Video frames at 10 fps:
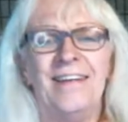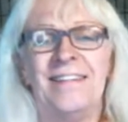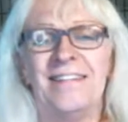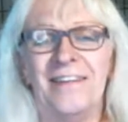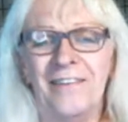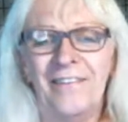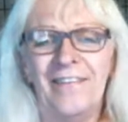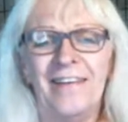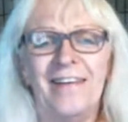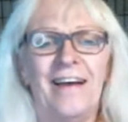So,
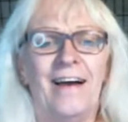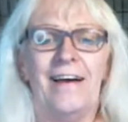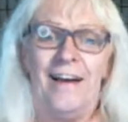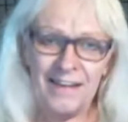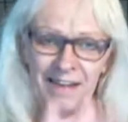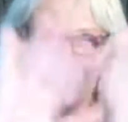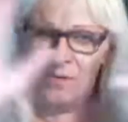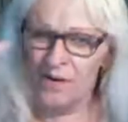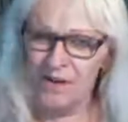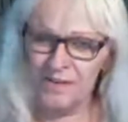hi
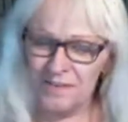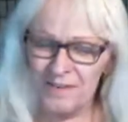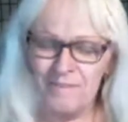everyone.